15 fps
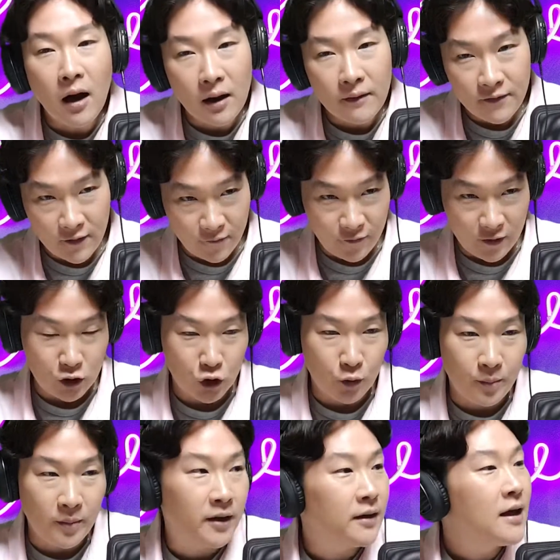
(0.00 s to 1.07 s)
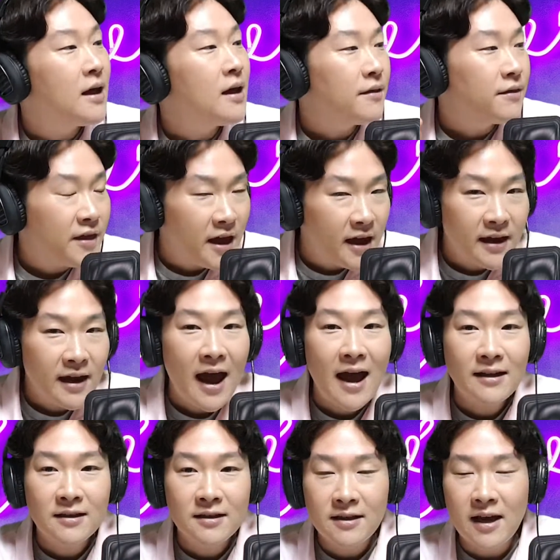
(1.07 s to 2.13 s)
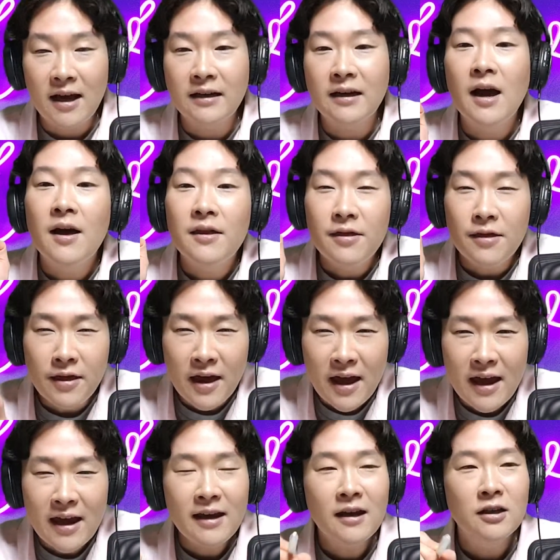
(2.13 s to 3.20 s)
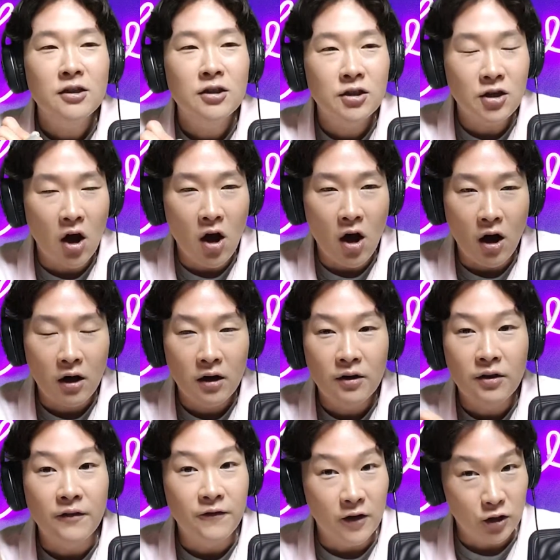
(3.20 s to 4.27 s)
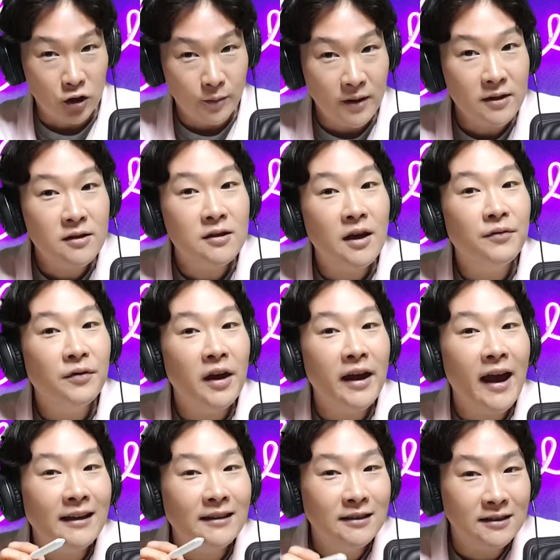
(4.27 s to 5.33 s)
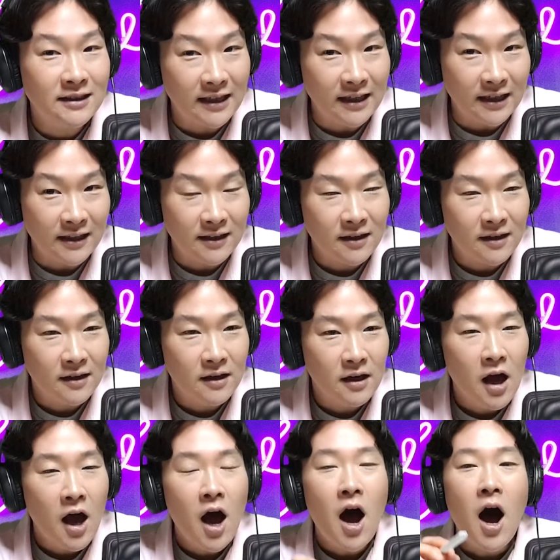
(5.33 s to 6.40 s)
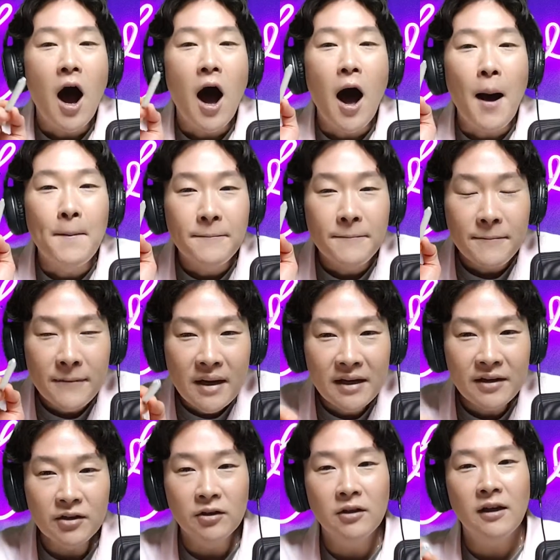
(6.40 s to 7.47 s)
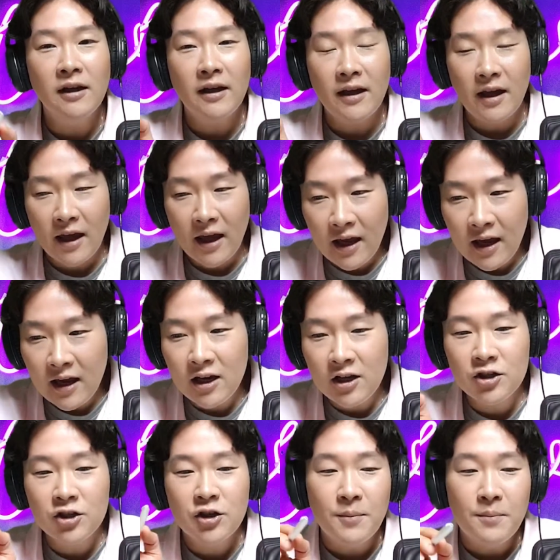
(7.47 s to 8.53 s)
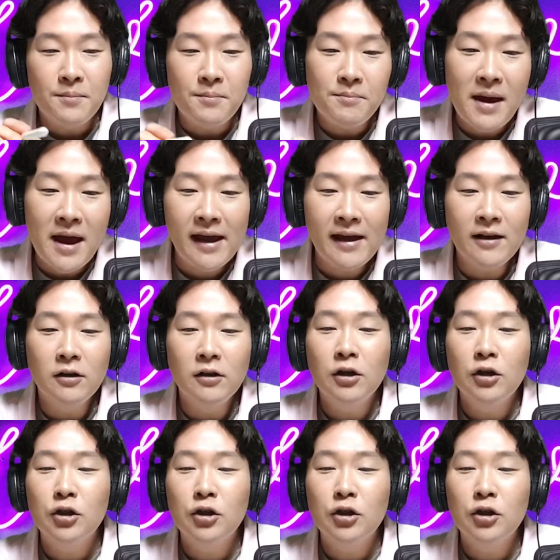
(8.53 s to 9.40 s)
of the fishermen, they had said they saw, the fishermen said they had seen, a middle-aged male